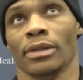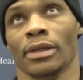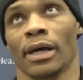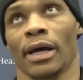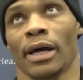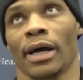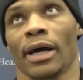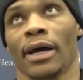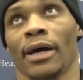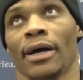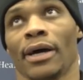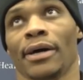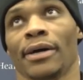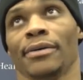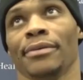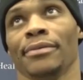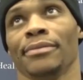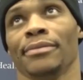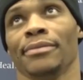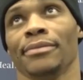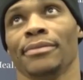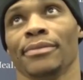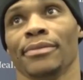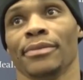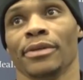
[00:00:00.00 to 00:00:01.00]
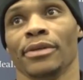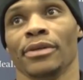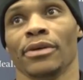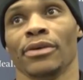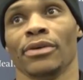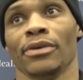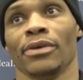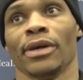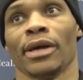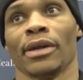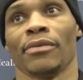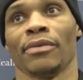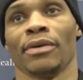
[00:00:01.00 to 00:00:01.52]
You know, you
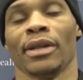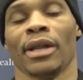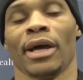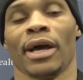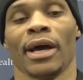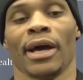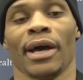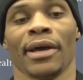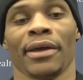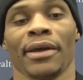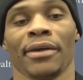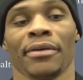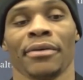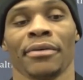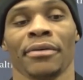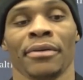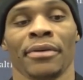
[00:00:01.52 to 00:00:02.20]
got to rely,